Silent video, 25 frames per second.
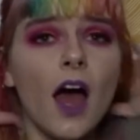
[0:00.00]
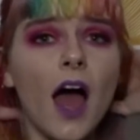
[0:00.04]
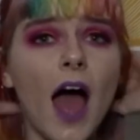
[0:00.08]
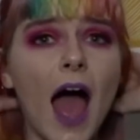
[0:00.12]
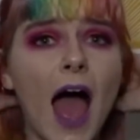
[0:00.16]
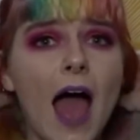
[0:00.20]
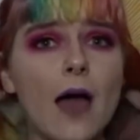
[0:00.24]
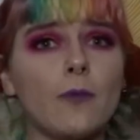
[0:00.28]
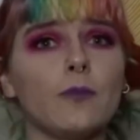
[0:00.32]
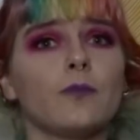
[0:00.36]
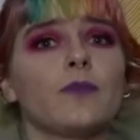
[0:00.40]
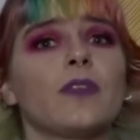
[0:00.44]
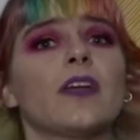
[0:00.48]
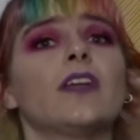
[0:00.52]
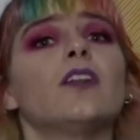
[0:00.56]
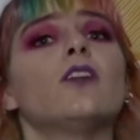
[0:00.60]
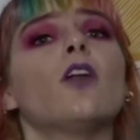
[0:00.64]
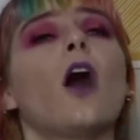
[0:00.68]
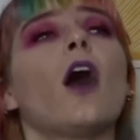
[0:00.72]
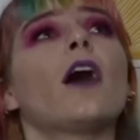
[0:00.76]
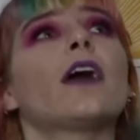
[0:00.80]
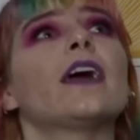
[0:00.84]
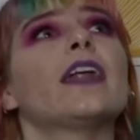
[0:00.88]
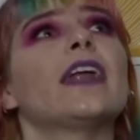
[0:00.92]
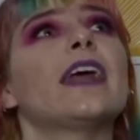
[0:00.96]
and they're
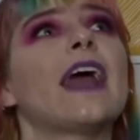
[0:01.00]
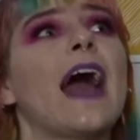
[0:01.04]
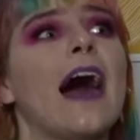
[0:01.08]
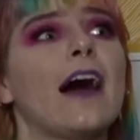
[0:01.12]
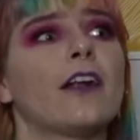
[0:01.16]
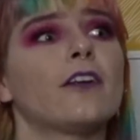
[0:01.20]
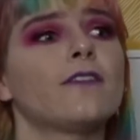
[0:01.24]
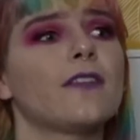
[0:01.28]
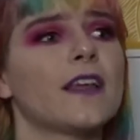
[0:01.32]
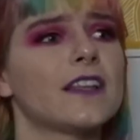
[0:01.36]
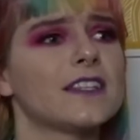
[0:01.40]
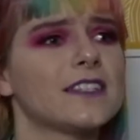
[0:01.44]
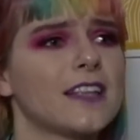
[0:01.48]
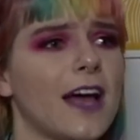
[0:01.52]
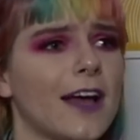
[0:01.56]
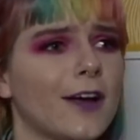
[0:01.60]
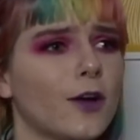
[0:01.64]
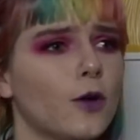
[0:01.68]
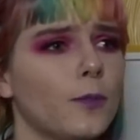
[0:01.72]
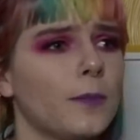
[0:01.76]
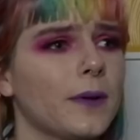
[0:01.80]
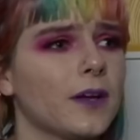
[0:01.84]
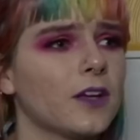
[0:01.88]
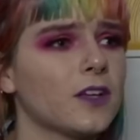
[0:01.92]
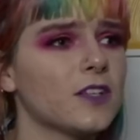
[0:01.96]
not getting out of that cycle
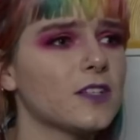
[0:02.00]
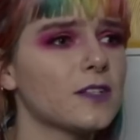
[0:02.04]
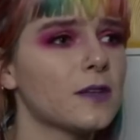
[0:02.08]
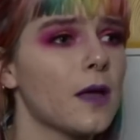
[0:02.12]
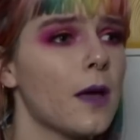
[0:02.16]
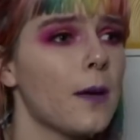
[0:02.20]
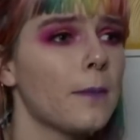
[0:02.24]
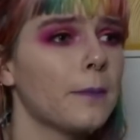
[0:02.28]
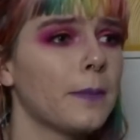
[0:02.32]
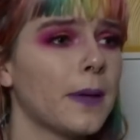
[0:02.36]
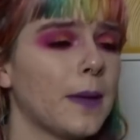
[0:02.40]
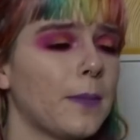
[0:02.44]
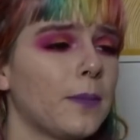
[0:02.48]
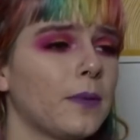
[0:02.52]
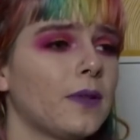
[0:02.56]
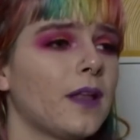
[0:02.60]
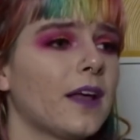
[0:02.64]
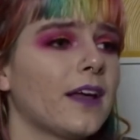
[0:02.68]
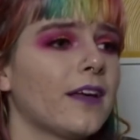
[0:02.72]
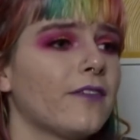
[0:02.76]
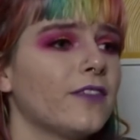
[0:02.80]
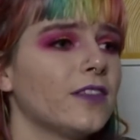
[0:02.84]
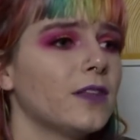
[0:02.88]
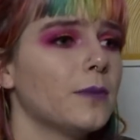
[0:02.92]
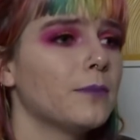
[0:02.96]
because people aren't
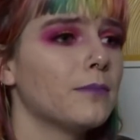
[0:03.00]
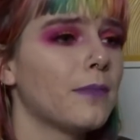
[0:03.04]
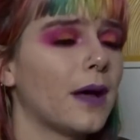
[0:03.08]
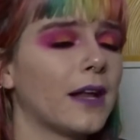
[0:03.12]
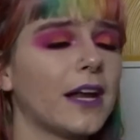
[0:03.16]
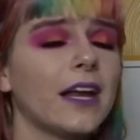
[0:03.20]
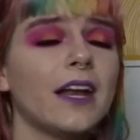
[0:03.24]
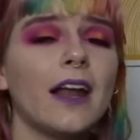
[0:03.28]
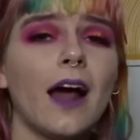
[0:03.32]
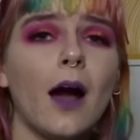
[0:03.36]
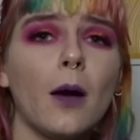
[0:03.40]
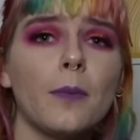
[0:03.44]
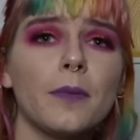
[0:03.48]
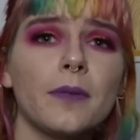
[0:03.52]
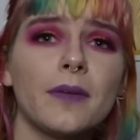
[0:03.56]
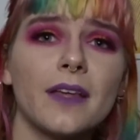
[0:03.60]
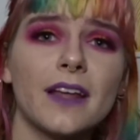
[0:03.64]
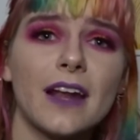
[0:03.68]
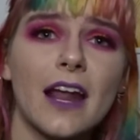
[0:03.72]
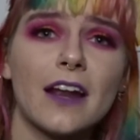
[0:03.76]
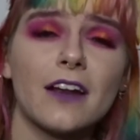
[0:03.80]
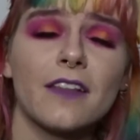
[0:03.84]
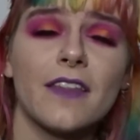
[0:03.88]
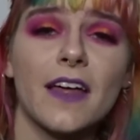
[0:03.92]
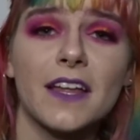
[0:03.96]
giving them money to help them get
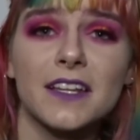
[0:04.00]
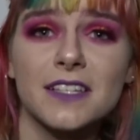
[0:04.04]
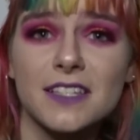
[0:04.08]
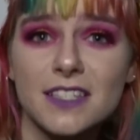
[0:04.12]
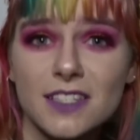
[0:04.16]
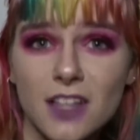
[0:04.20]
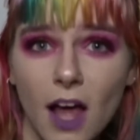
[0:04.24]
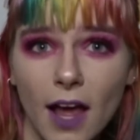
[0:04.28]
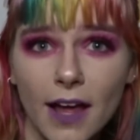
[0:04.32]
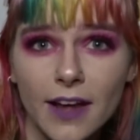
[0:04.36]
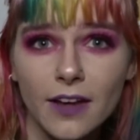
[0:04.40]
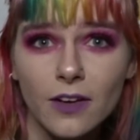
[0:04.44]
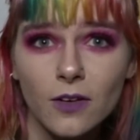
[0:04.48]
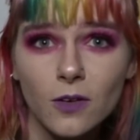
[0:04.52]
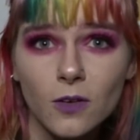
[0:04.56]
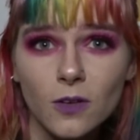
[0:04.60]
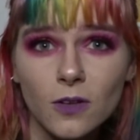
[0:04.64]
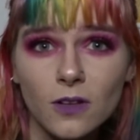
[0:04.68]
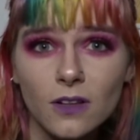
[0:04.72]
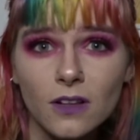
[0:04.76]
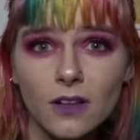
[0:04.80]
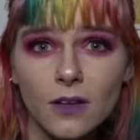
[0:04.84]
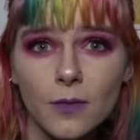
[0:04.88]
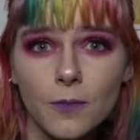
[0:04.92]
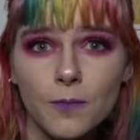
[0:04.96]
out of that
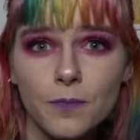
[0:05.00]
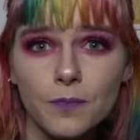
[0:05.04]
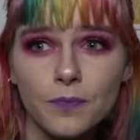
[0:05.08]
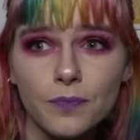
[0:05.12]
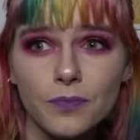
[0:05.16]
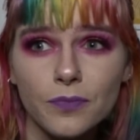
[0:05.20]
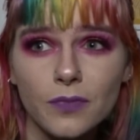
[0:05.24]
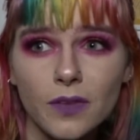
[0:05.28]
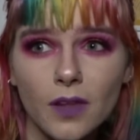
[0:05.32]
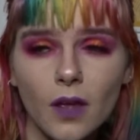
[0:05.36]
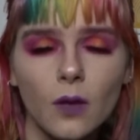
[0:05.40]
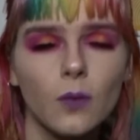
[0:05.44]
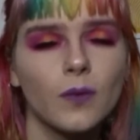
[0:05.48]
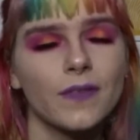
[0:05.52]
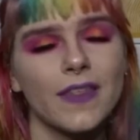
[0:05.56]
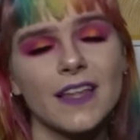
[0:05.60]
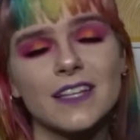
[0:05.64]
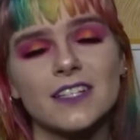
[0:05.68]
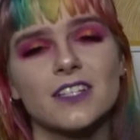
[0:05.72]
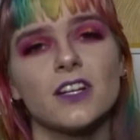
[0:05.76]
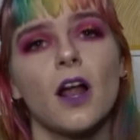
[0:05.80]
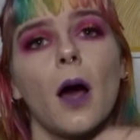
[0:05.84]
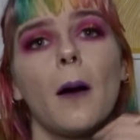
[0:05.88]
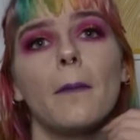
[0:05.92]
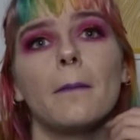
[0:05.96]
cycle? Well,
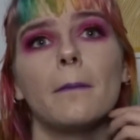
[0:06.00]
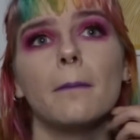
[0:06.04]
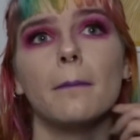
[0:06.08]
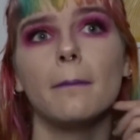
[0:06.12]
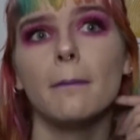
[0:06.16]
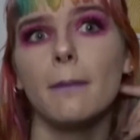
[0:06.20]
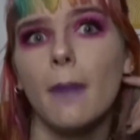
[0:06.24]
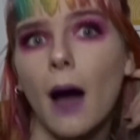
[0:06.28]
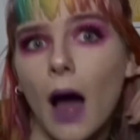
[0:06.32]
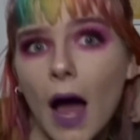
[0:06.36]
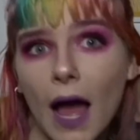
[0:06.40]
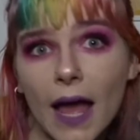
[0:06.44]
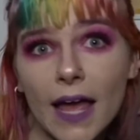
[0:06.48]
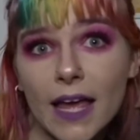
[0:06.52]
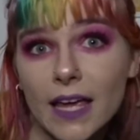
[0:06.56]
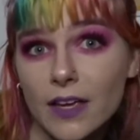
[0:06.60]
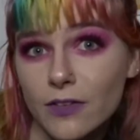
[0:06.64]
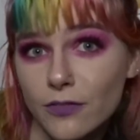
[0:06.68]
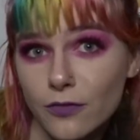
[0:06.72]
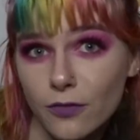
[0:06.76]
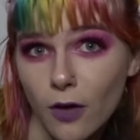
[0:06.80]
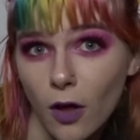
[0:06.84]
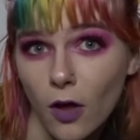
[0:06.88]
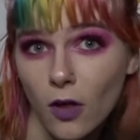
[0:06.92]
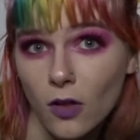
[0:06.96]
that's not my
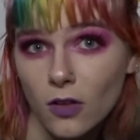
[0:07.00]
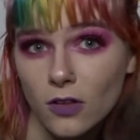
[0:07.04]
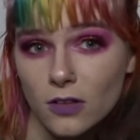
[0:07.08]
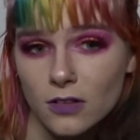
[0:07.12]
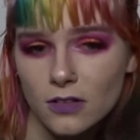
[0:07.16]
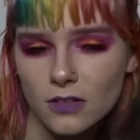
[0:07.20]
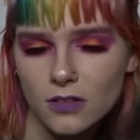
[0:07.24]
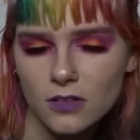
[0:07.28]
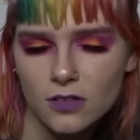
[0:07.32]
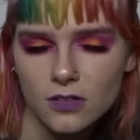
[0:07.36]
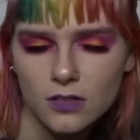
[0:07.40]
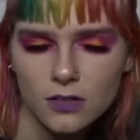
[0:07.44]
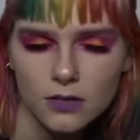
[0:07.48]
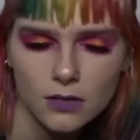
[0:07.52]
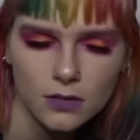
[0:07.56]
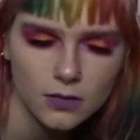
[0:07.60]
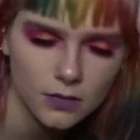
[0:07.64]
fault.